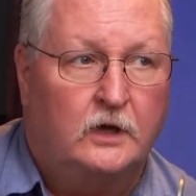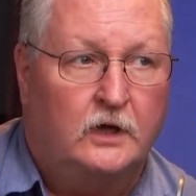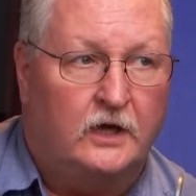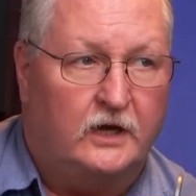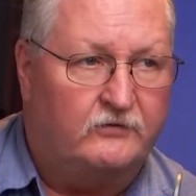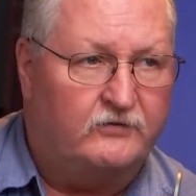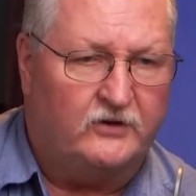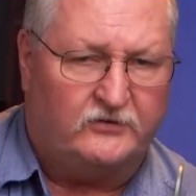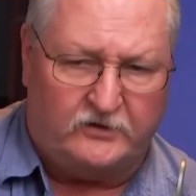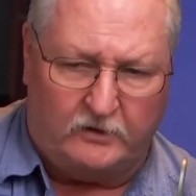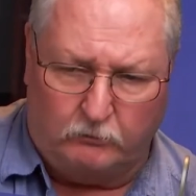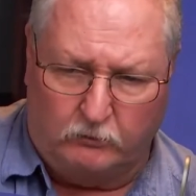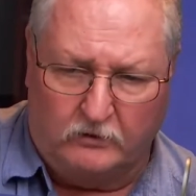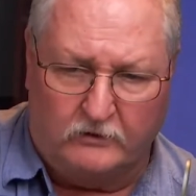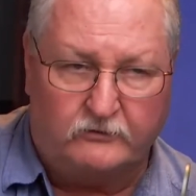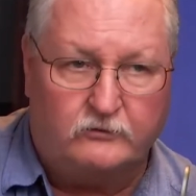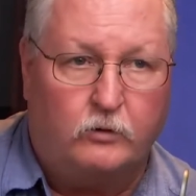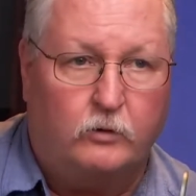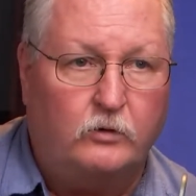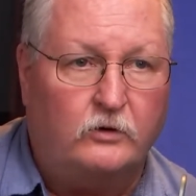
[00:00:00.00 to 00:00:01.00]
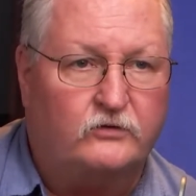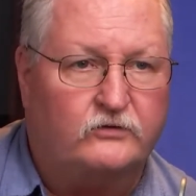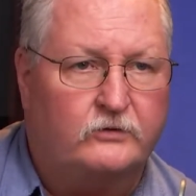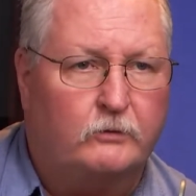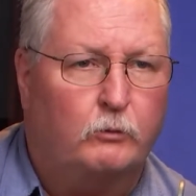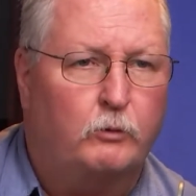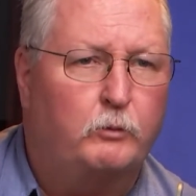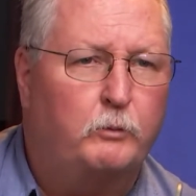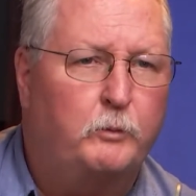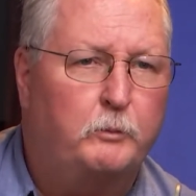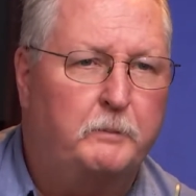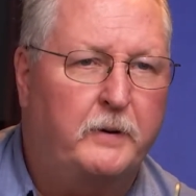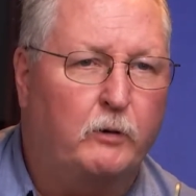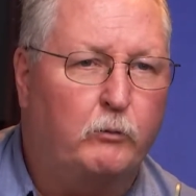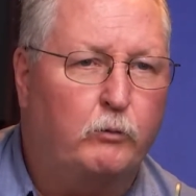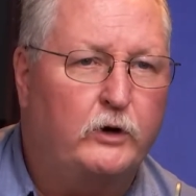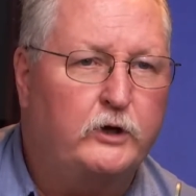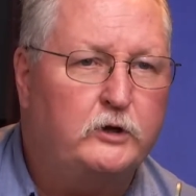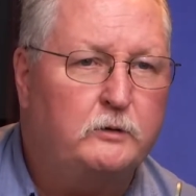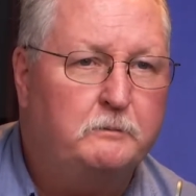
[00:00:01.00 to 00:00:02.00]
And if they say, well, of course, but
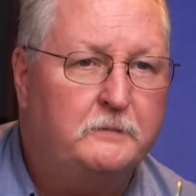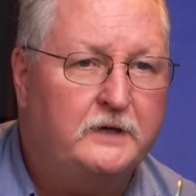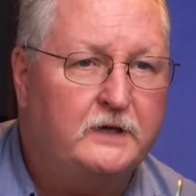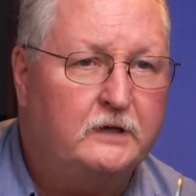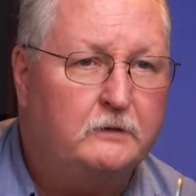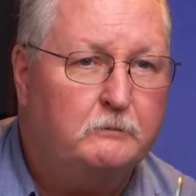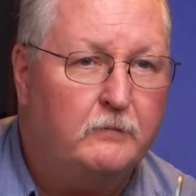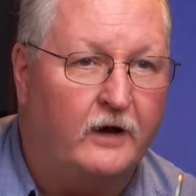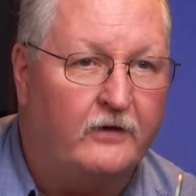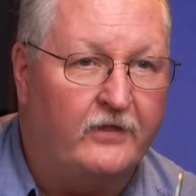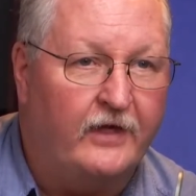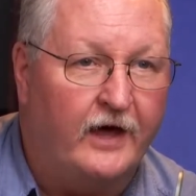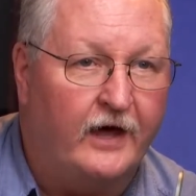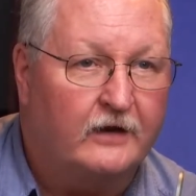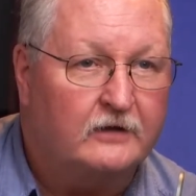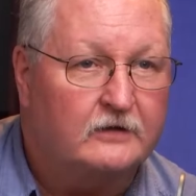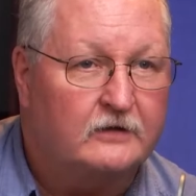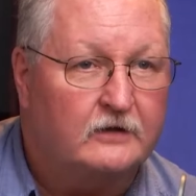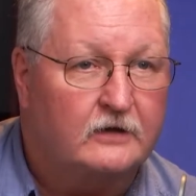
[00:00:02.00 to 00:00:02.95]
what do you mean by that?